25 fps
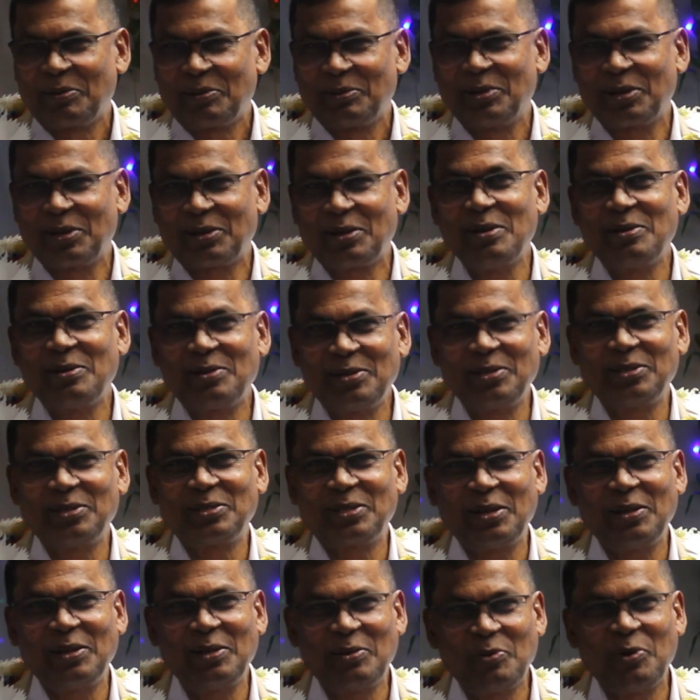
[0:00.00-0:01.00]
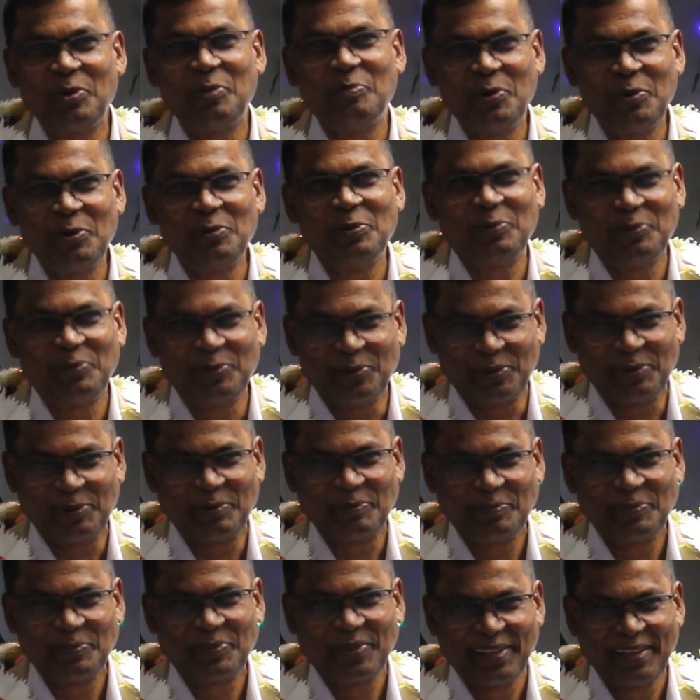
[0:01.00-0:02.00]
The country is getting more beautiful,
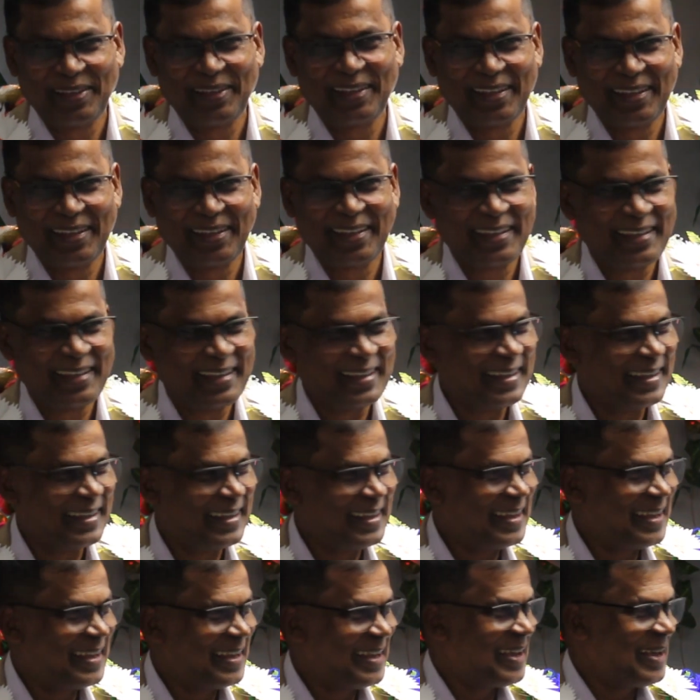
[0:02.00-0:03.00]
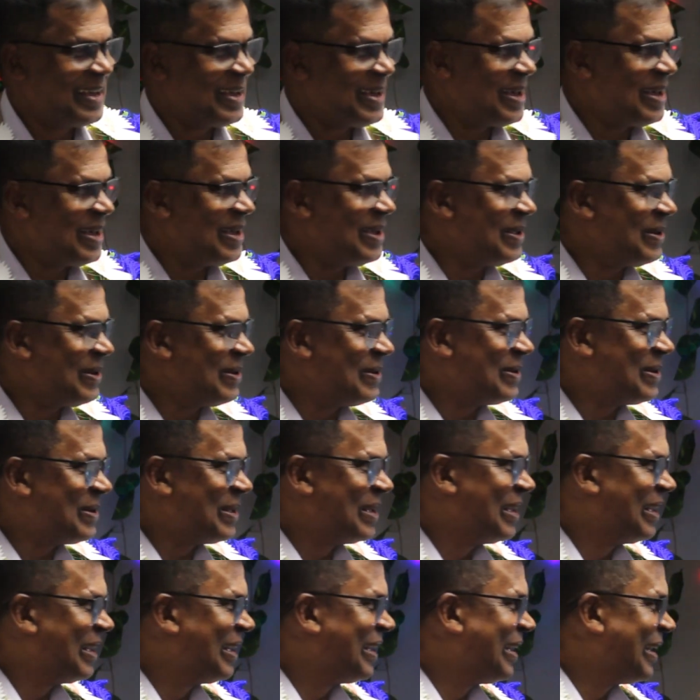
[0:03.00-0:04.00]
and
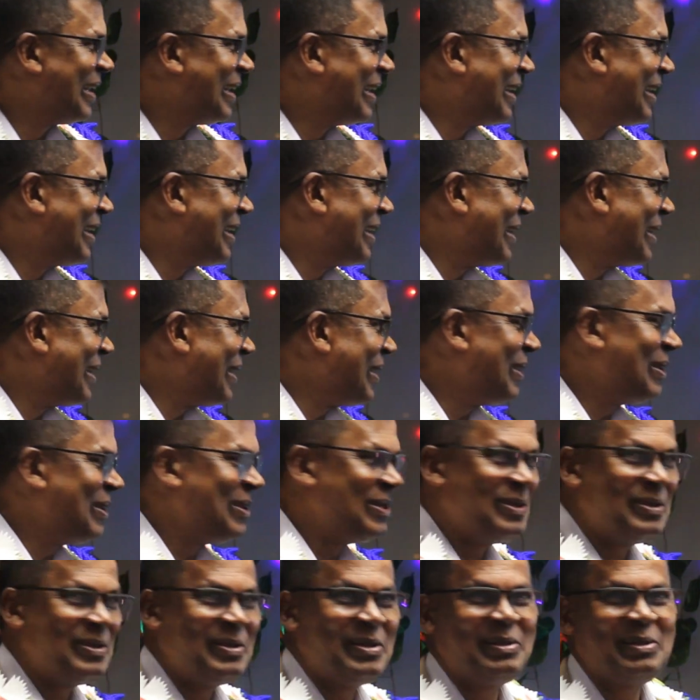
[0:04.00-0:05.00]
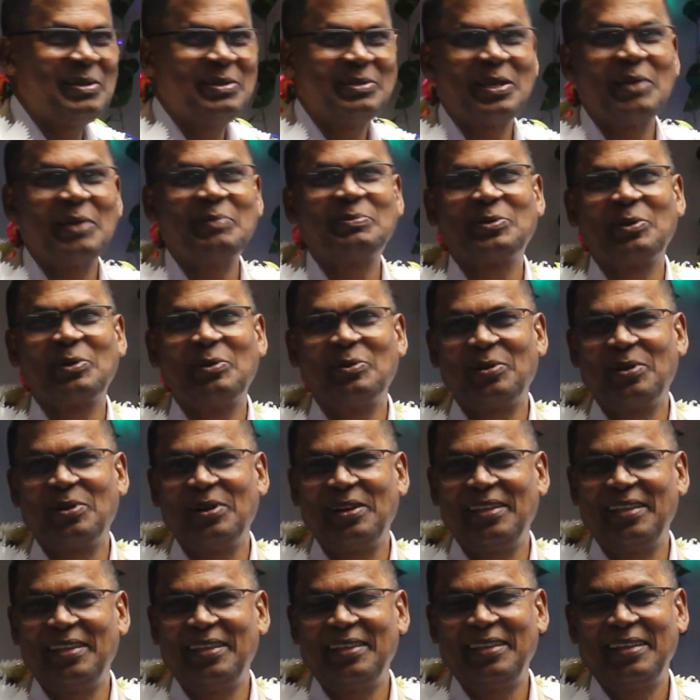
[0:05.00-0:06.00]
it is
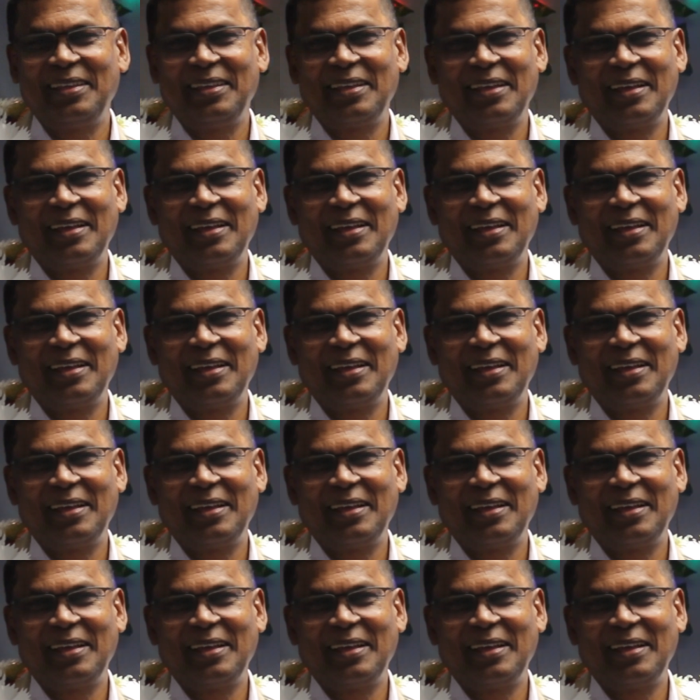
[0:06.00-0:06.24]
absolutely